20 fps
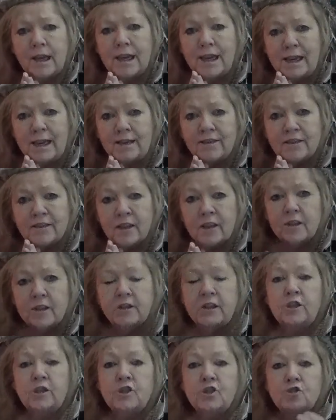is
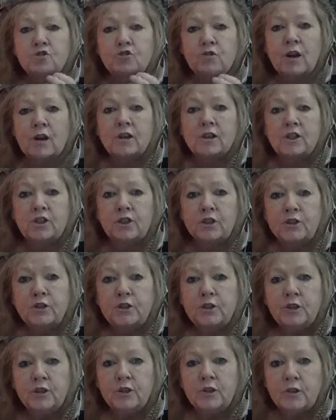destruction
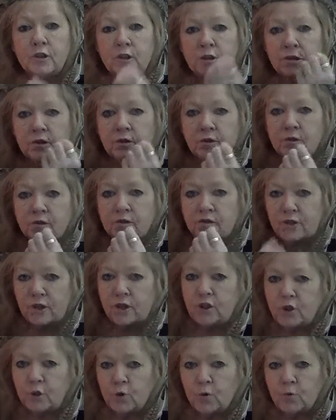
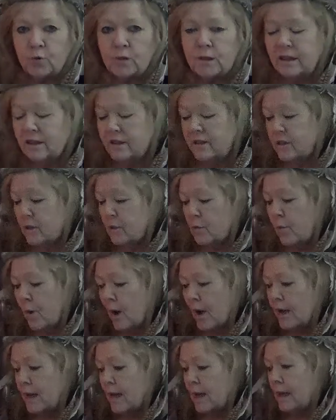sigil. It's the
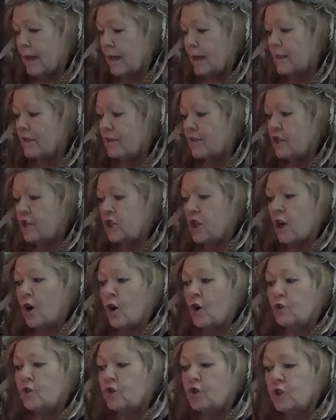way it is
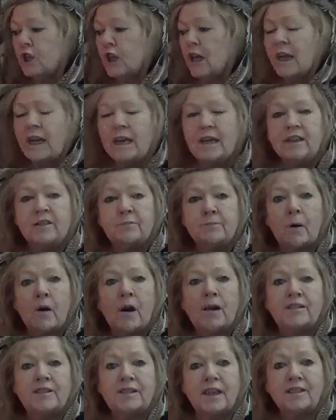charged is
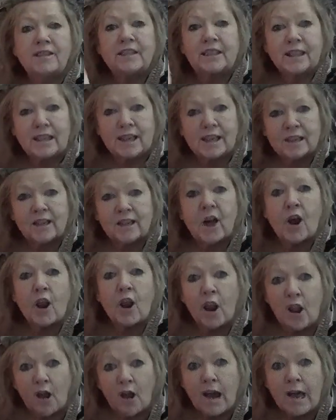by setting it
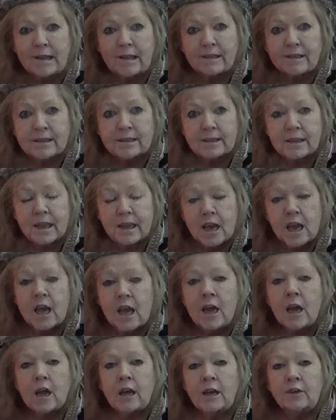alight.
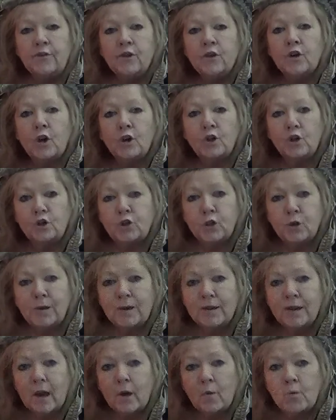If you're going to do
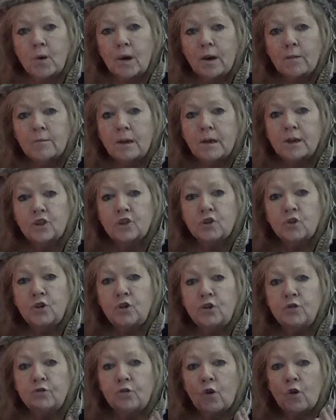it that way, make sure
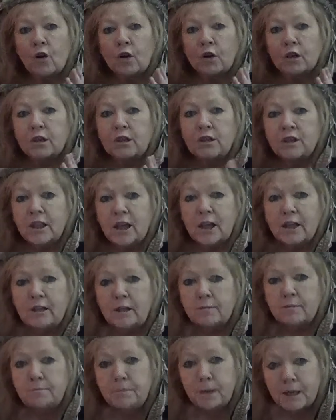you've got a
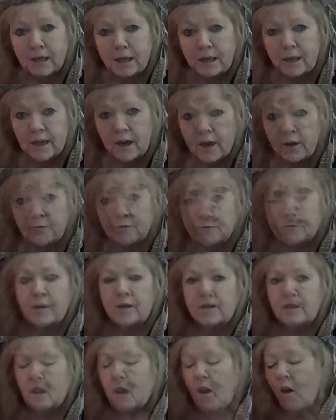container big Outside.
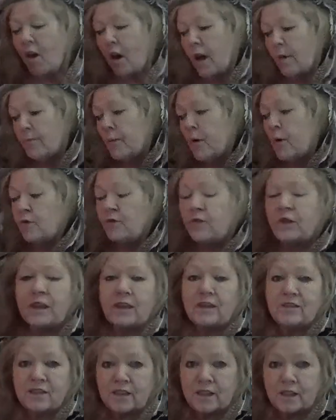enough. I burn
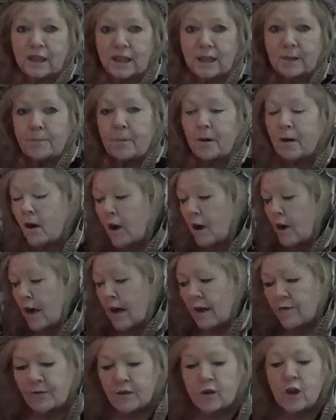things in here, but I
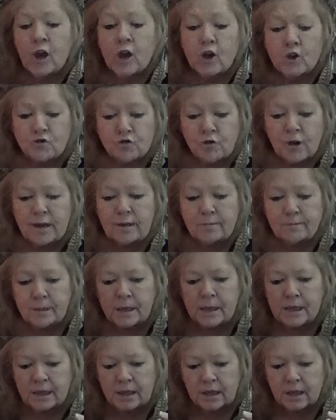have a great
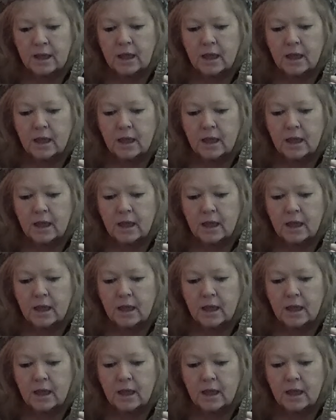big